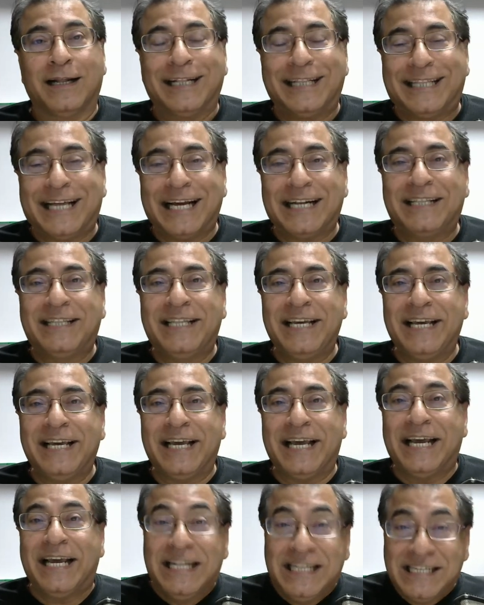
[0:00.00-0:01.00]
that
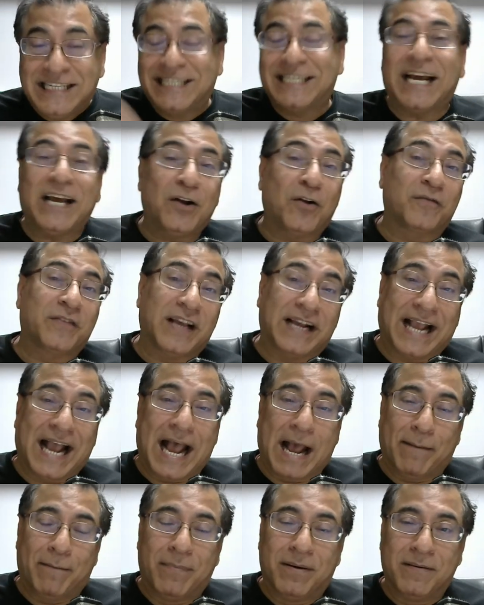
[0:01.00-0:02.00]
the inside of the
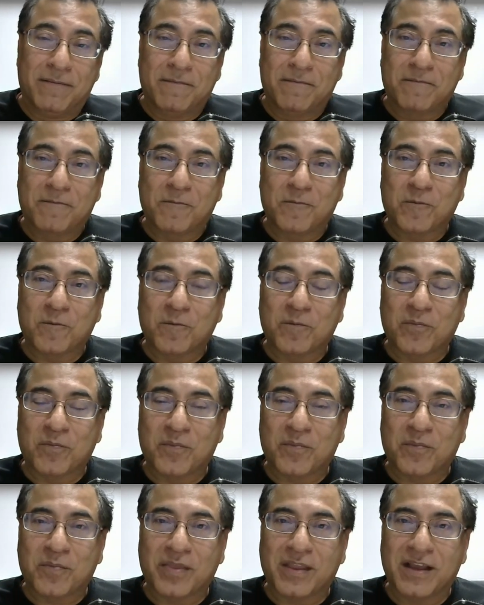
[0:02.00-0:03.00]
cab
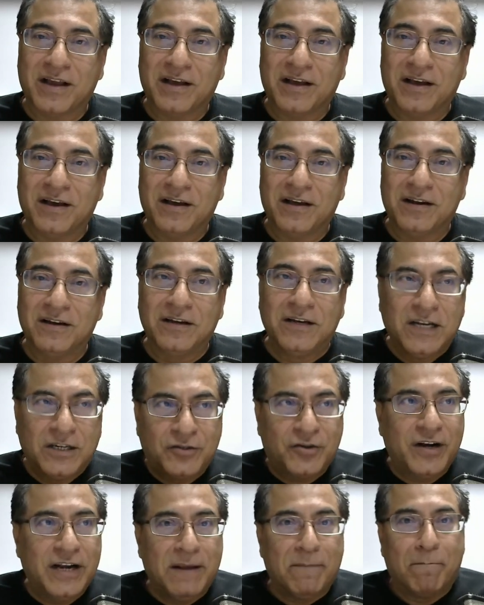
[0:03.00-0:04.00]

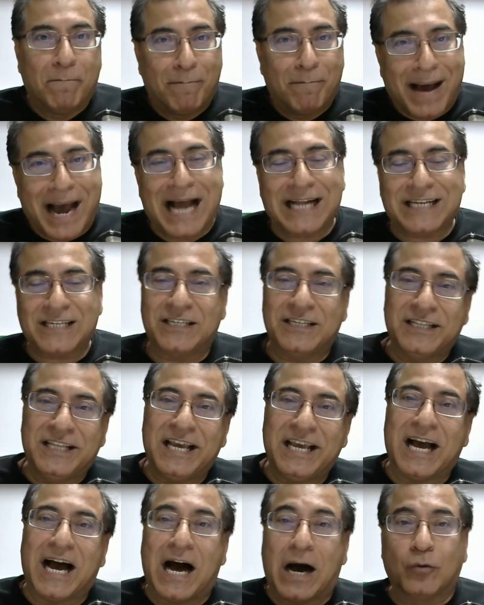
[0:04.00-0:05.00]
literally matched
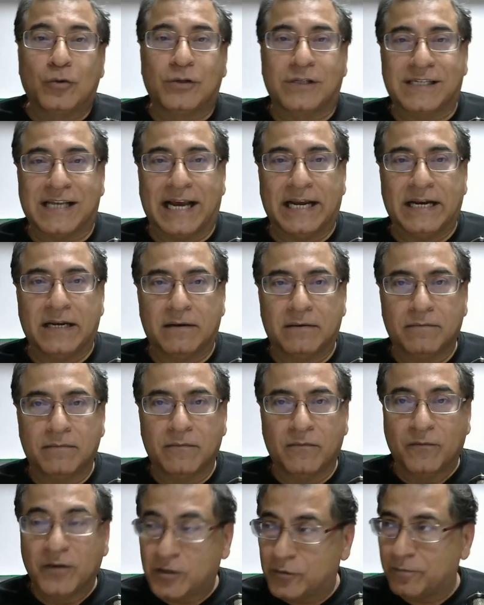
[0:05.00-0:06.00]
the outside,
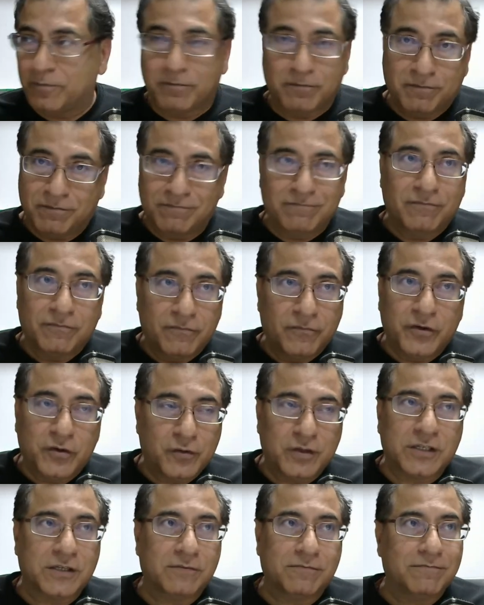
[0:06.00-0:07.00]
which
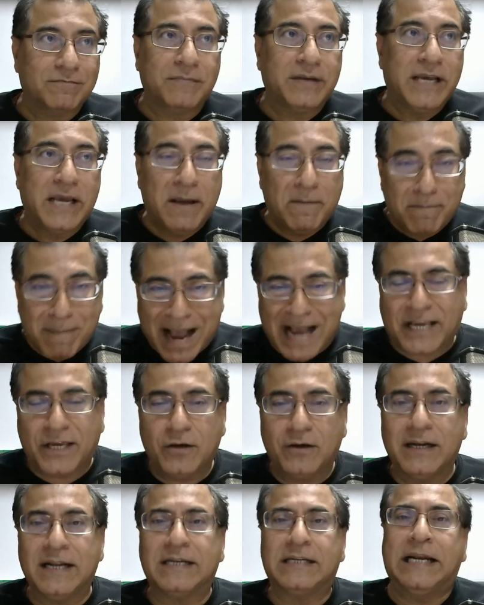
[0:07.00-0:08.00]
was
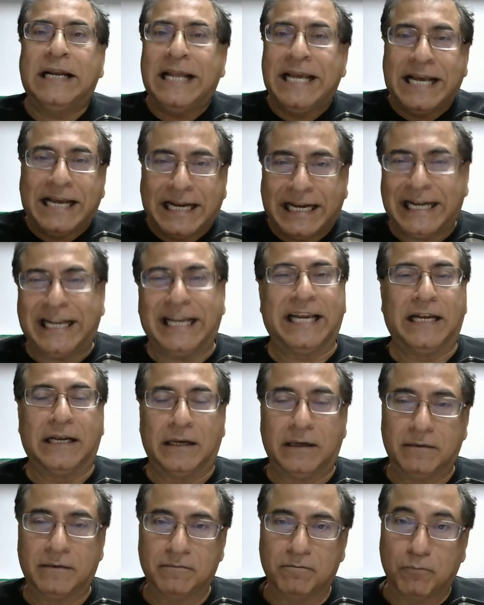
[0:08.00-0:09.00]
immaculately
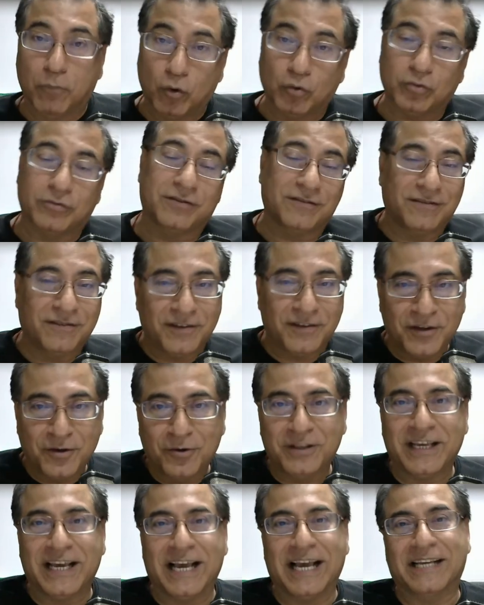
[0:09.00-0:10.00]
clean, both, you
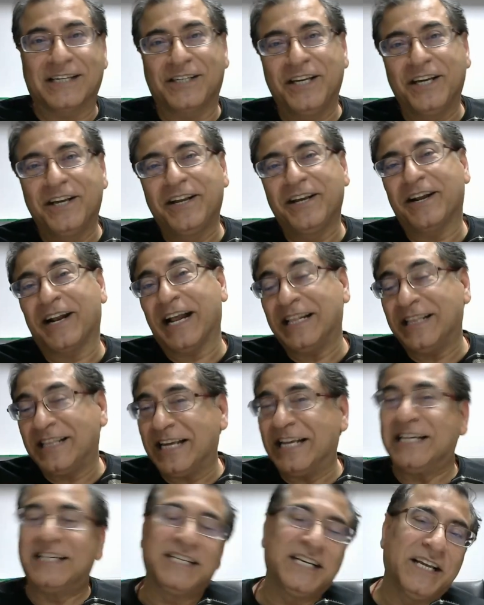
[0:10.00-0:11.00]
know, the exterior and
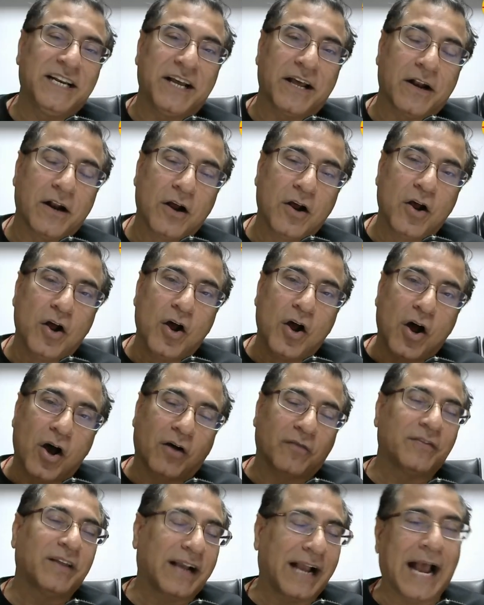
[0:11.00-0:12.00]
the interior
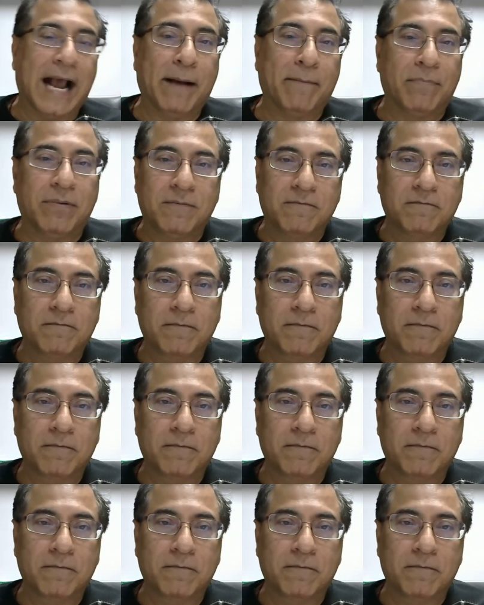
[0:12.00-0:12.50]
of the cab.